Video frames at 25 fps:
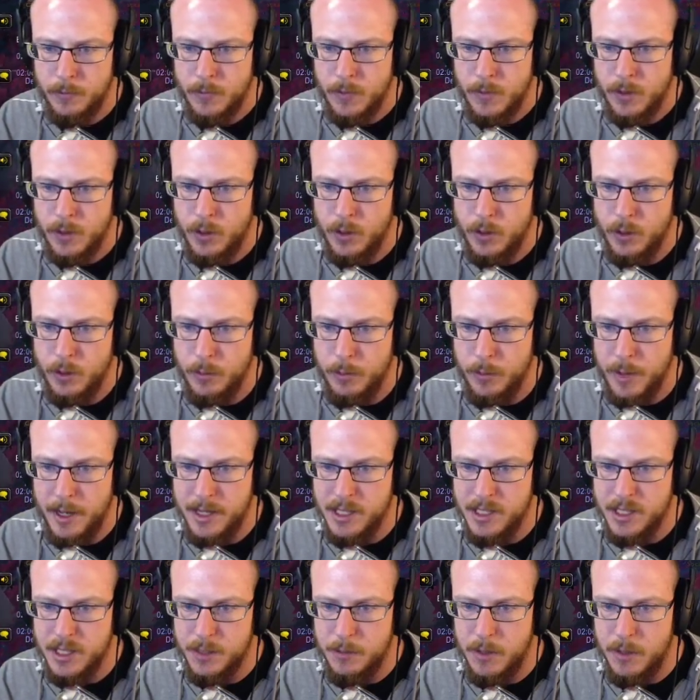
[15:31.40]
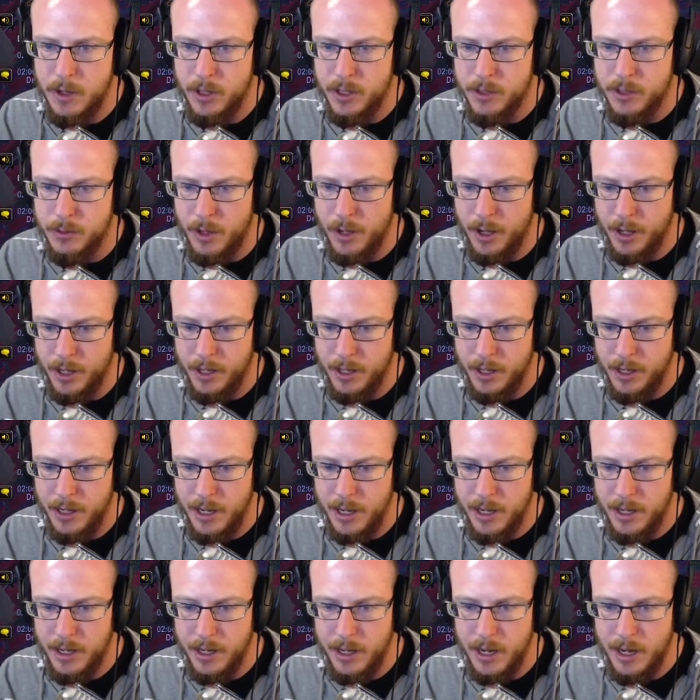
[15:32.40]
Cool, mass dispel because we're not going to
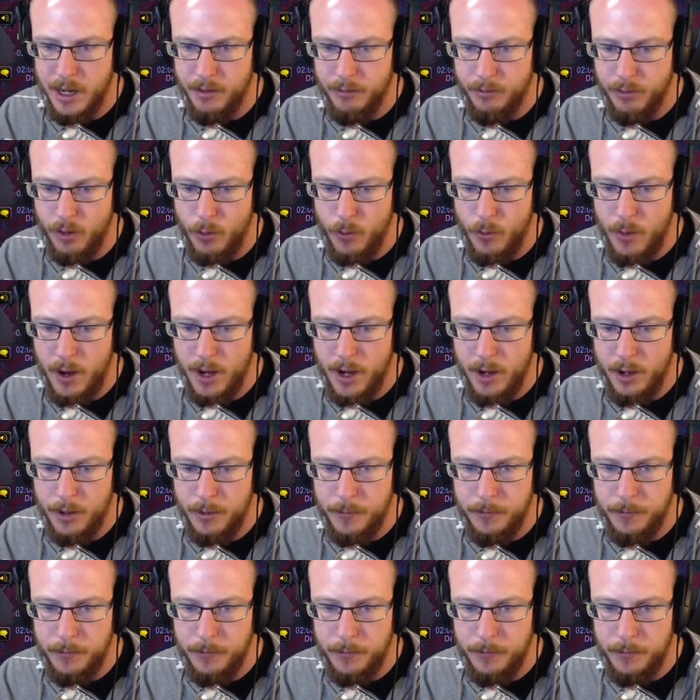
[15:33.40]
need it again for a while.